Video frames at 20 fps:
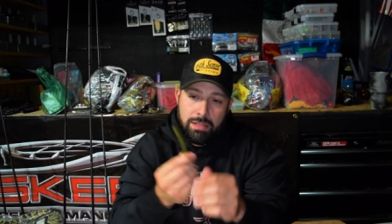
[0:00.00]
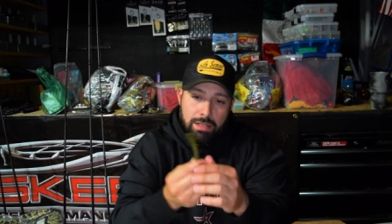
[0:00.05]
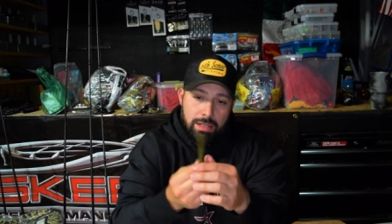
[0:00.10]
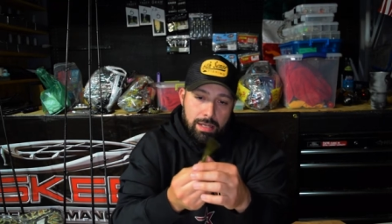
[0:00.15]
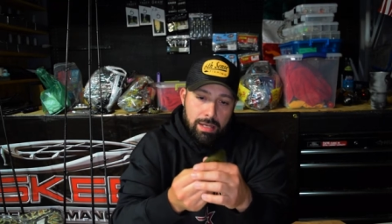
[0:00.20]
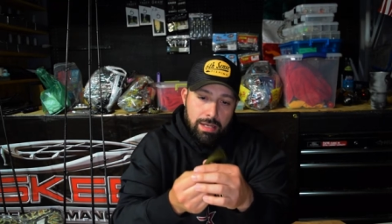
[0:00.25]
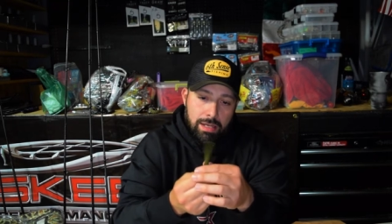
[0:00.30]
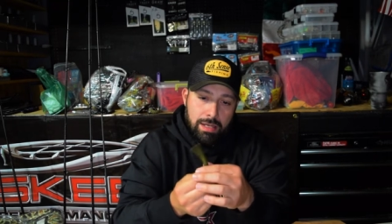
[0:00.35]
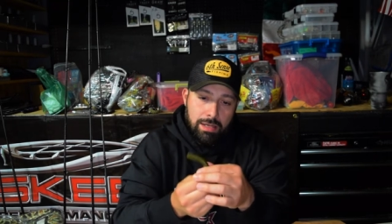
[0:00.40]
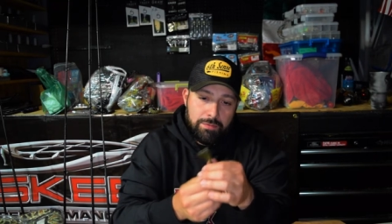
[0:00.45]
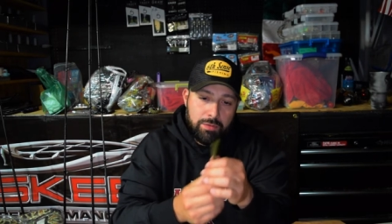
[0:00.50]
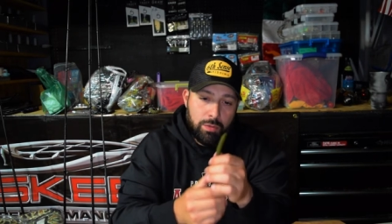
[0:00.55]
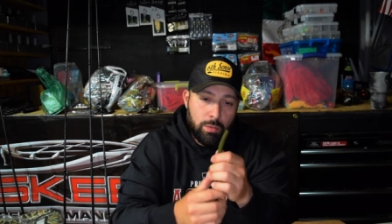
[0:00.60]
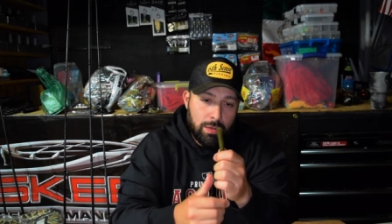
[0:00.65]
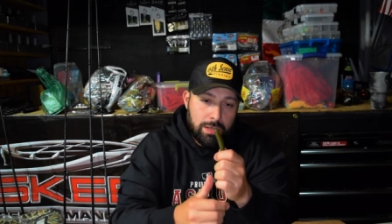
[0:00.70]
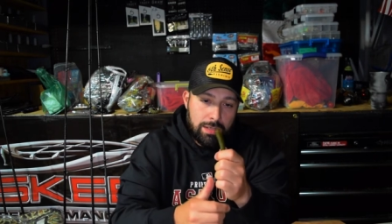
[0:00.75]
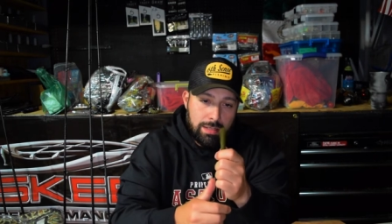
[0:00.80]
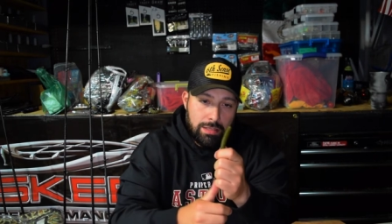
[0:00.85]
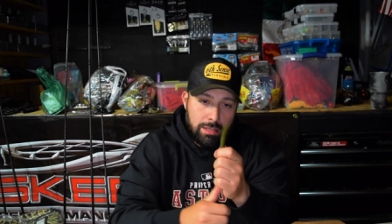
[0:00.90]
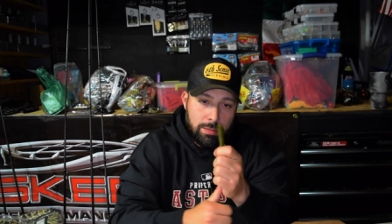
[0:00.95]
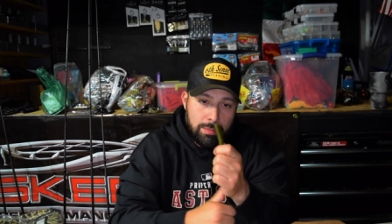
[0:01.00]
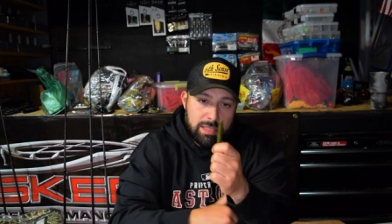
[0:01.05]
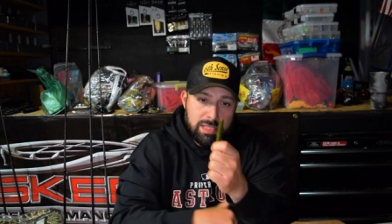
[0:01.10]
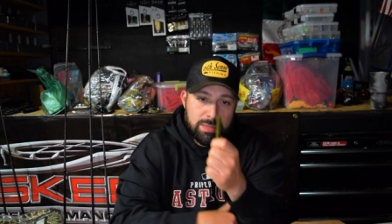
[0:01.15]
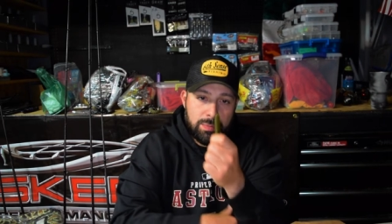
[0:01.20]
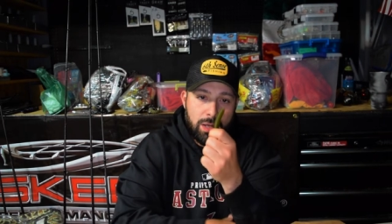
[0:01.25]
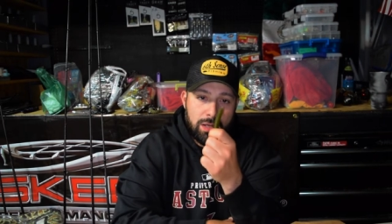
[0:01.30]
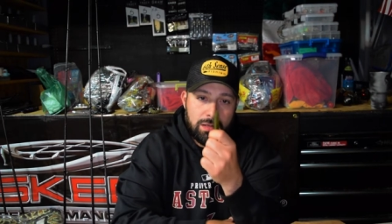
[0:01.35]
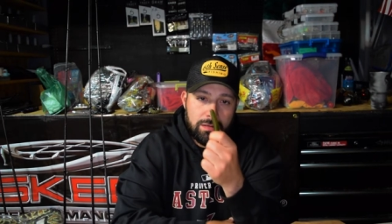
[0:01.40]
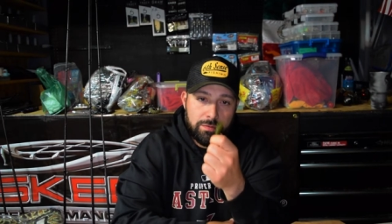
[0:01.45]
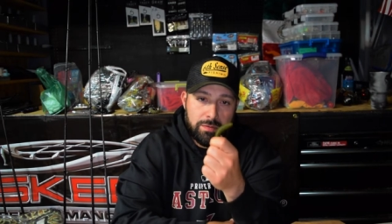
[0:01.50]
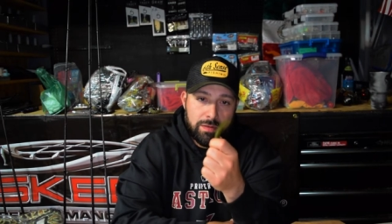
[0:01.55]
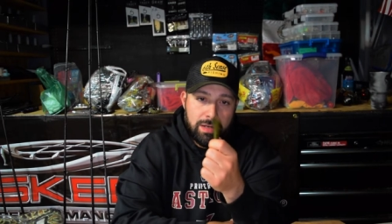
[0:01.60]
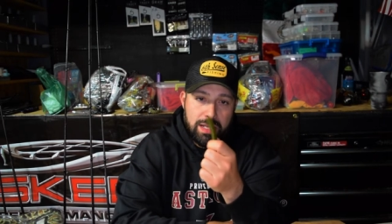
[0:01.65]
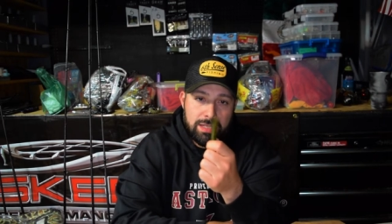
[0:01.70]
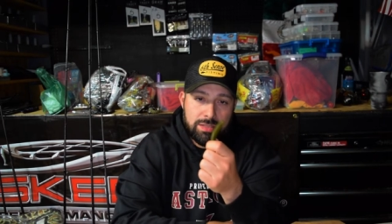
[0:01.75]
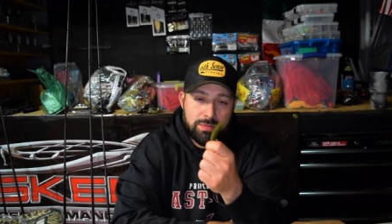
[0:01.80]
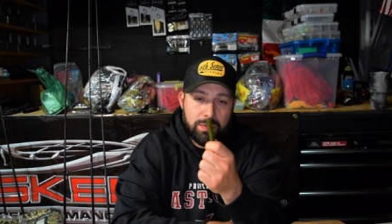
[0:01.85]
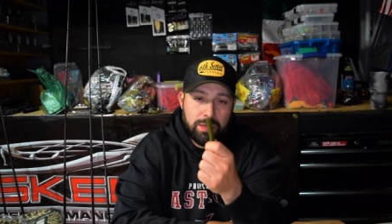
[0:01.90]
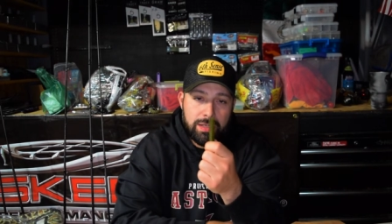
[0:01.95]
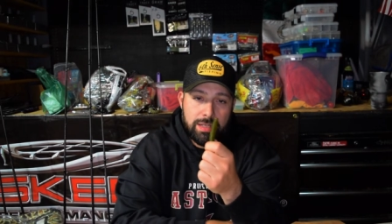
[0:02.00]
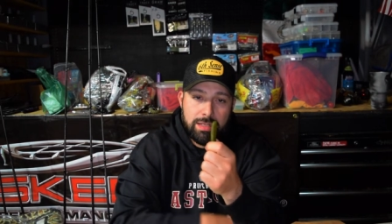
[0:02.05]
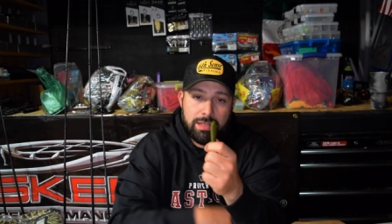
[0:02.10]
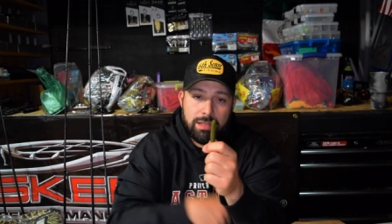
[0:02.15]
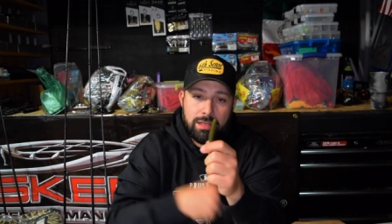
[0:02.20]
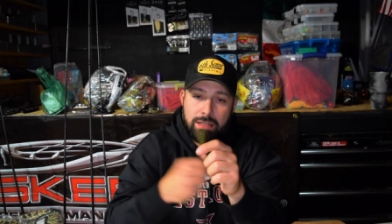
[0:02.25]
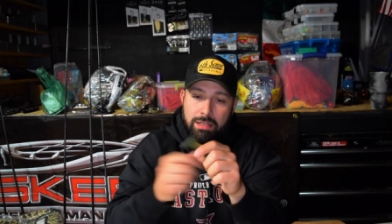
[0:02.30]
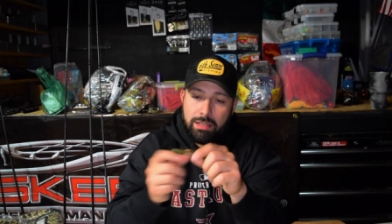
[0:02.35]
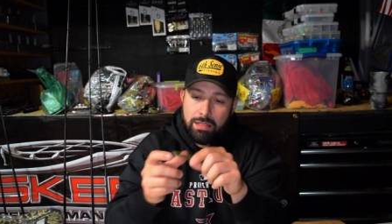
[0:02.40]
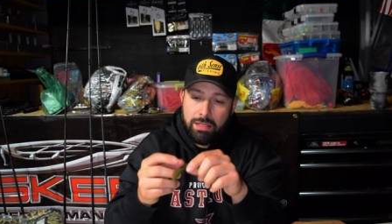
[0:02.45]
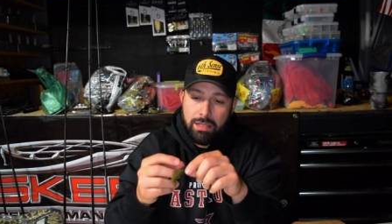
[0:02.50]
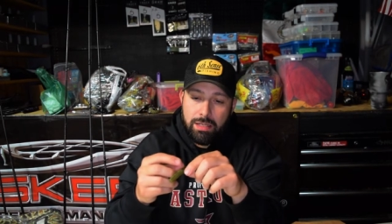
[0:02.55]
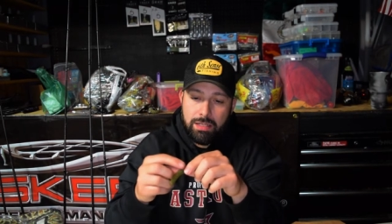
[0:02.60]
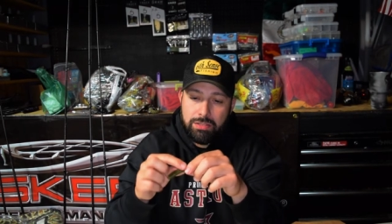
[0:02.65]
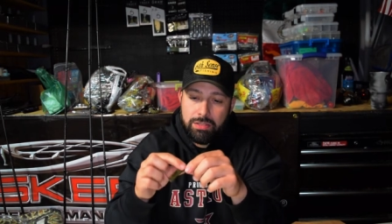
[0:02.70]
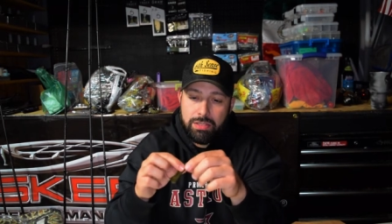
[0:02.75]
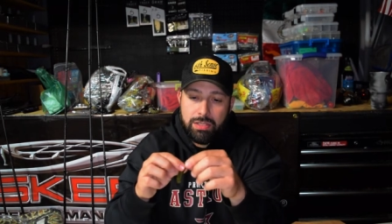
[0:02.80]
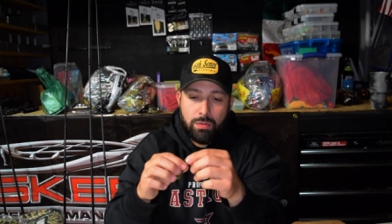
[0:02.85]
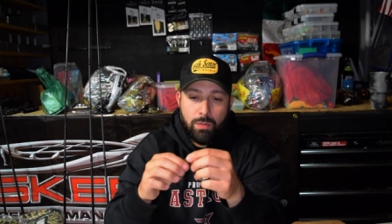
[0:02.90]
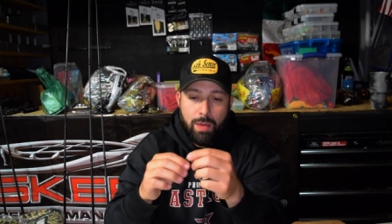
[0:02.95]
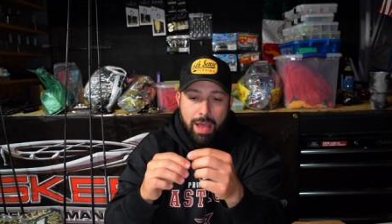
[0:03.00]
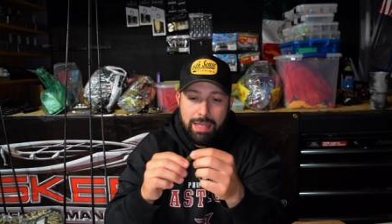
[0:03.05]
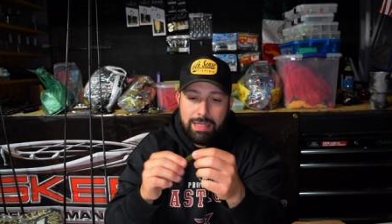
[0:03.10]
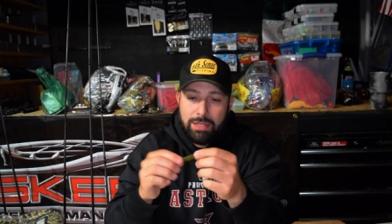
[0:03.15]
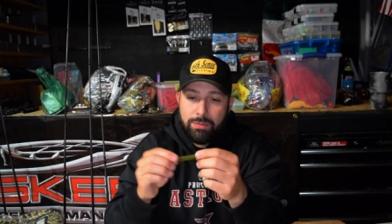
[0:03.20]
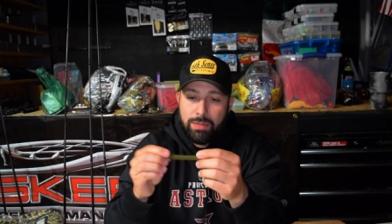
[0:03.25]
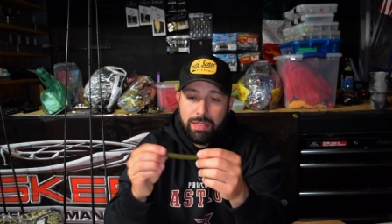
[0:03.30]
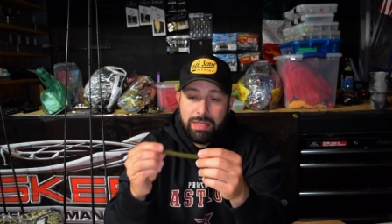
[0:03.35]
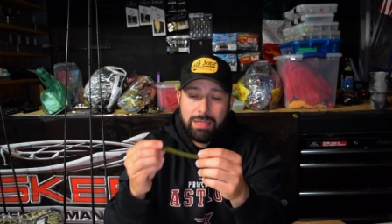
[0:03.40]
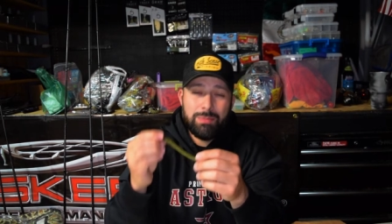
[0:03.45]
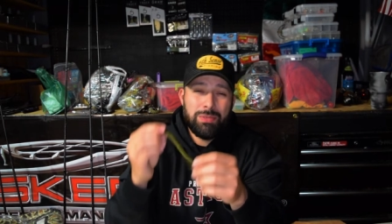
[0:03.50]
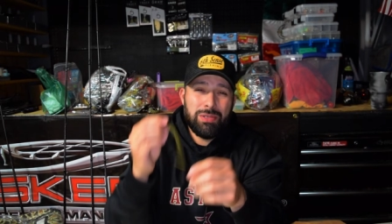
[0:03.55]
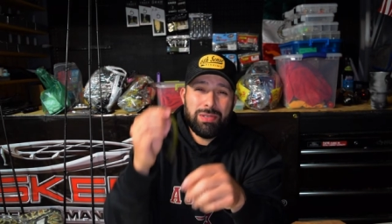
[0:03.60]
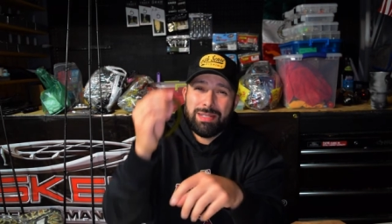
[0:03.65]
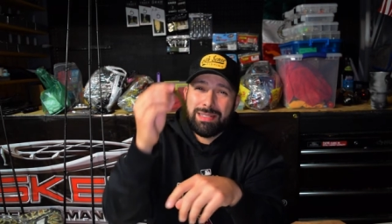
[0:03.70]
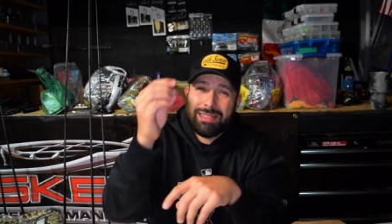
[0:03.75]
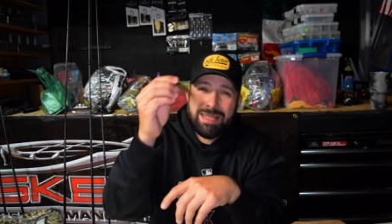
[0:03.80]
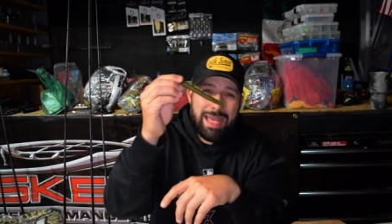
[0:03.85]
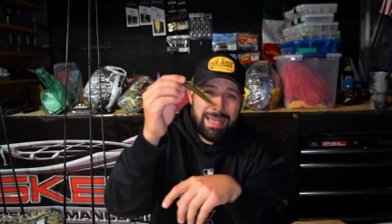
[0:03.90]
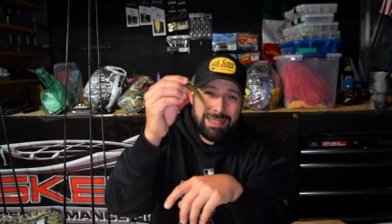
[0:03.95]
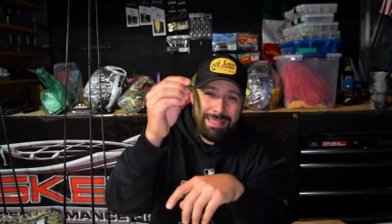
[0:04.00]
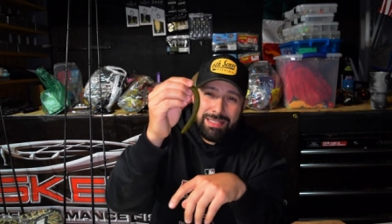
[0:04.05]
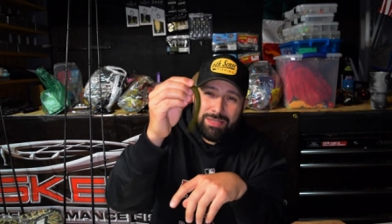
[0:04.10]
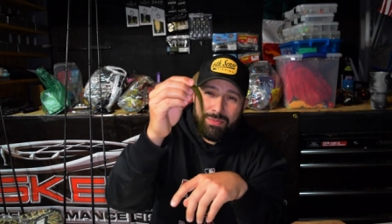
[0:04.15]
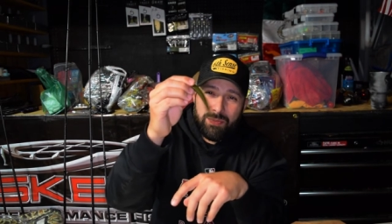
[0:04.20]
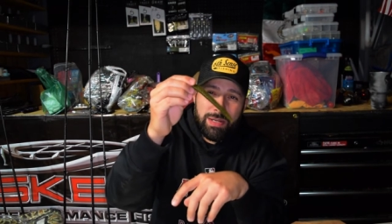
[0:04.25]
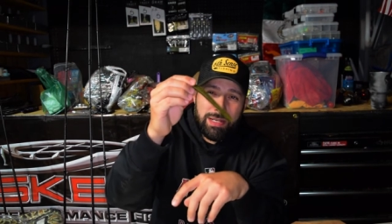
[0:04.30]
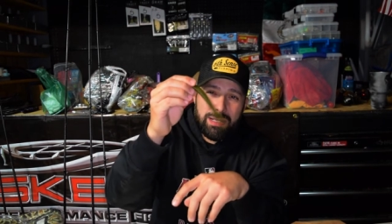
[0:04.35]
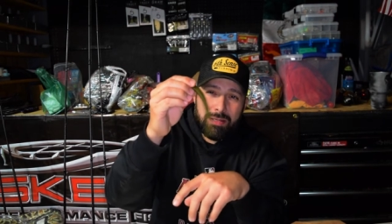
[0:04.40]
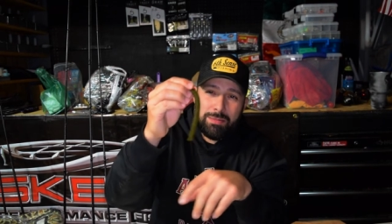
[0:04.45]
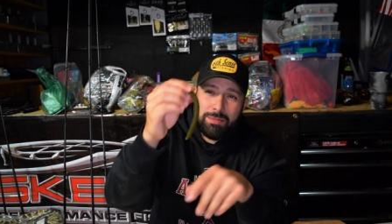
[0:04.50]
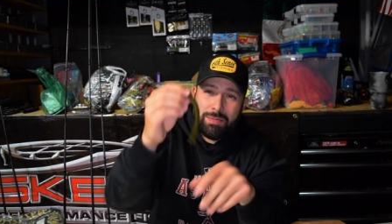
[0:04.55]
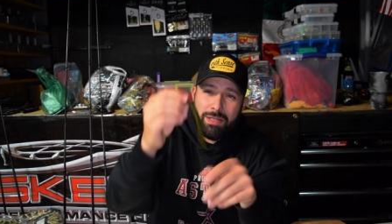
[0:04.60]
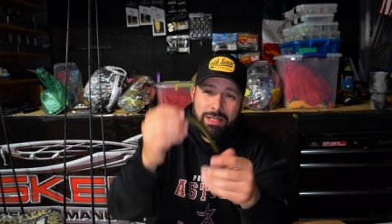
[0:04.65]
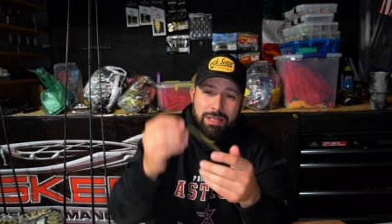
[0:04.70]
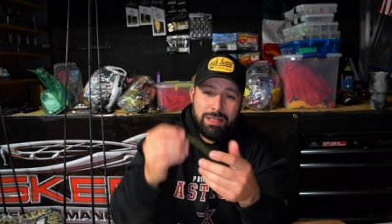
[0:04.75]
Uh, if you want a little bit smaller finesse rig, uh, you can wacky rig them. You can Texas rig them.